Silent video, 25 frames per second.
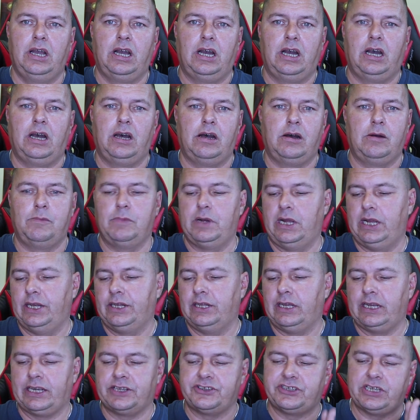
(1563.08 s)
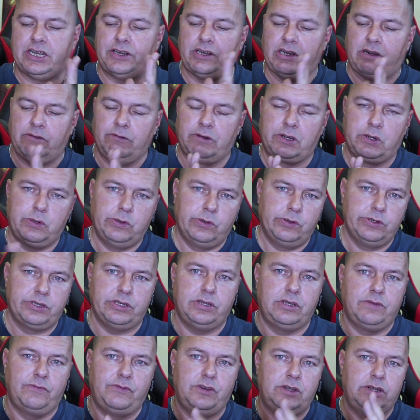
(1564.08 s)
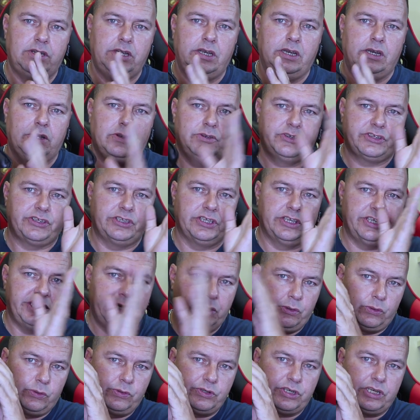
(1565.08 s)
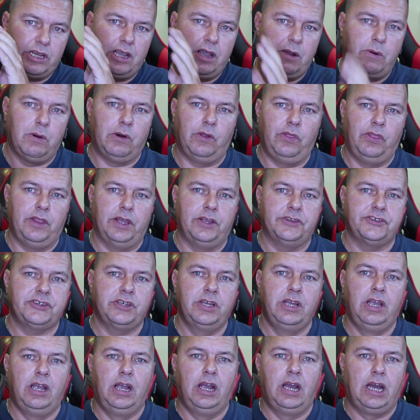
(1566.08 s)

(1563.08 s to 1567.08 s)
And like I said, I recorded the videos and the audio on this